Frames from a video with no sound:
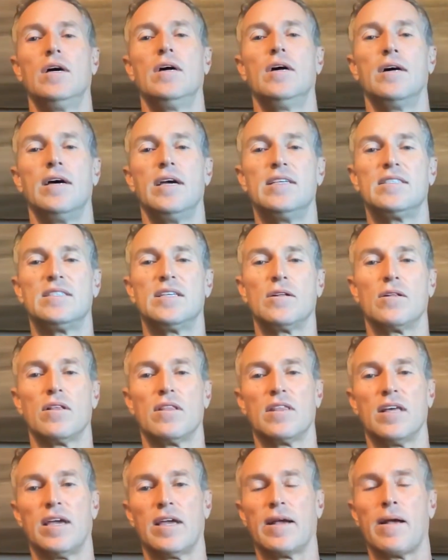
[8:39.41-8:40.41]
it's still a
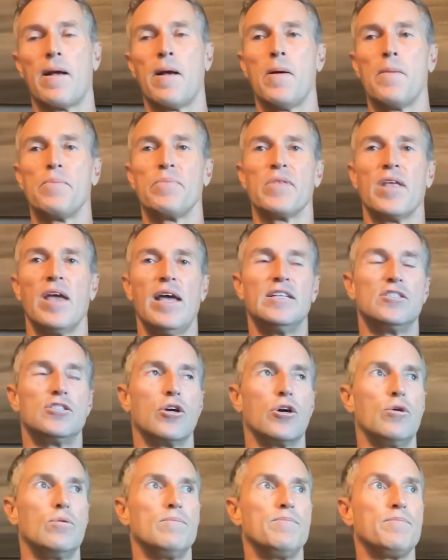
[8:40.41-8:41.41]
thing. And
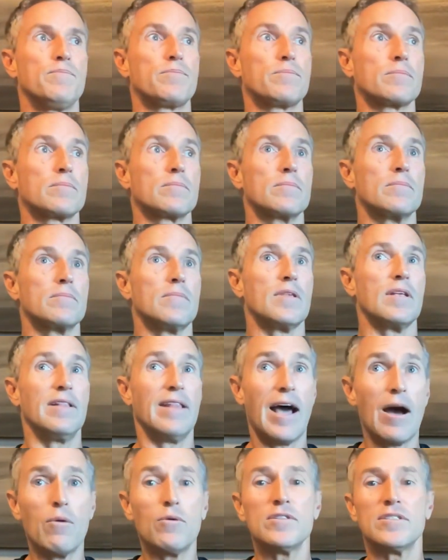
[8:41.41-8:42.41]
so
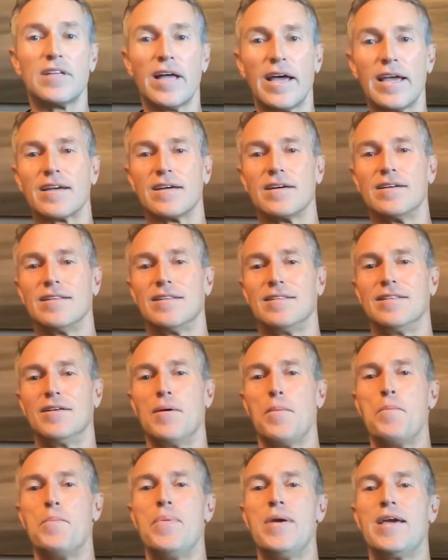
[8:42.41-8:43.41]
that was like the
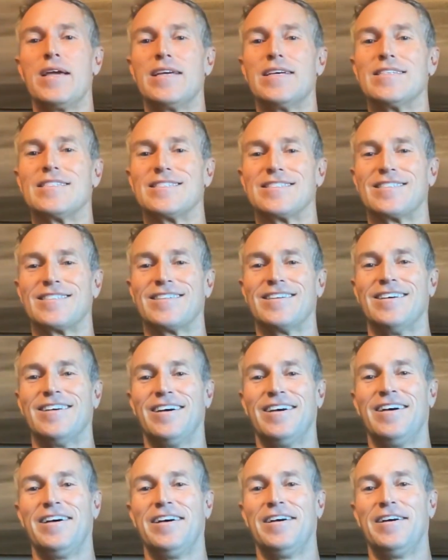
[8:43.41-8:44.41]
biggest
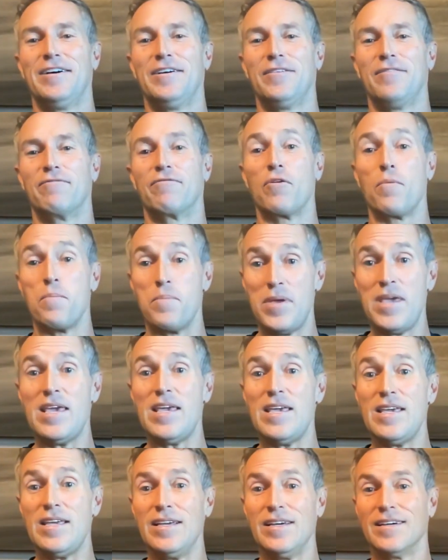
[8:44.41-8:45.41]
for
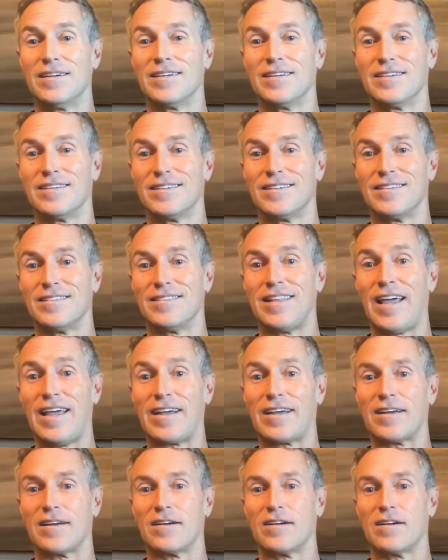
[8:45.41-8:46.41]
me.
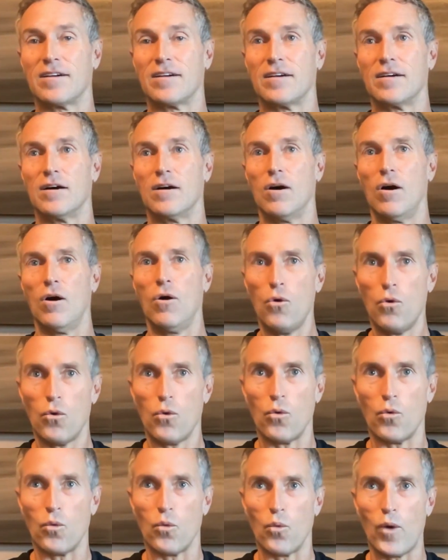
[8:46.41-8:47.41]
Oh,
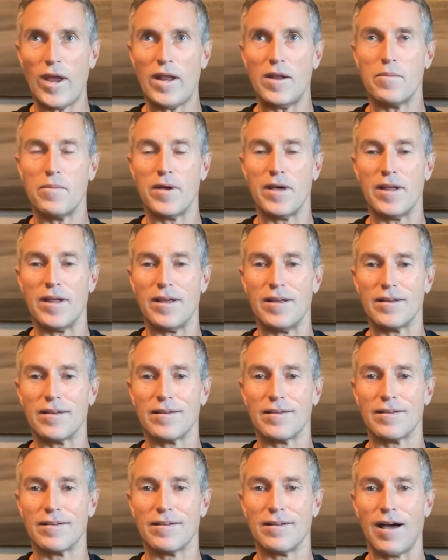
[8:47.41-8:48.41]
wait a minute.
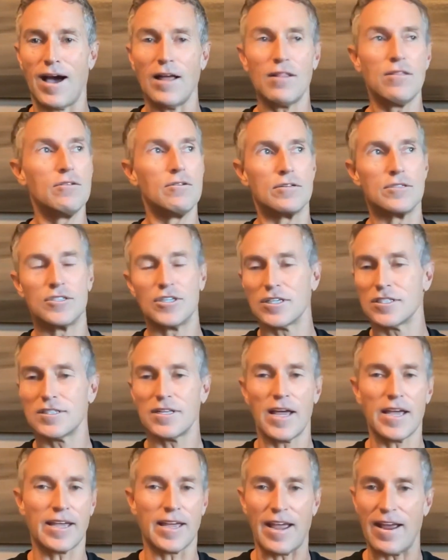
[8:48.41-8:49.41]
I look just
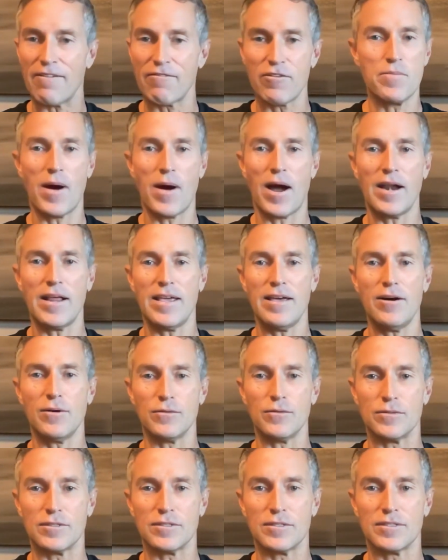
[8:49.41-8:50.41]
like everybody
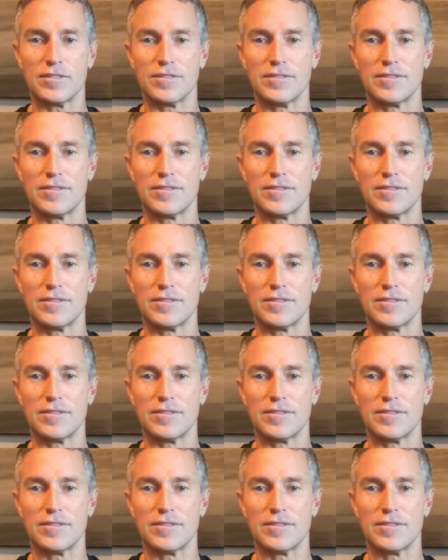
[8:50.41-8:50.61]
else.